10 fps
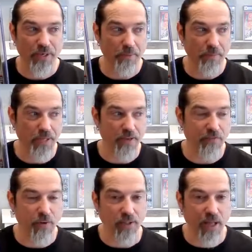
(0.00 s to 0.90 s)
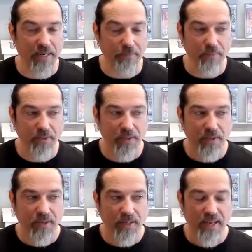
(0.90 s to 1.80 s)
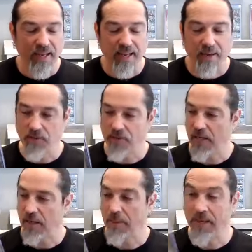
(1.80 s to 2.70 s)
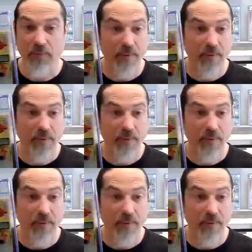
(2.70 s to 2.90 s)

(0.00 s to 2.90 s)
or read it in PDF online.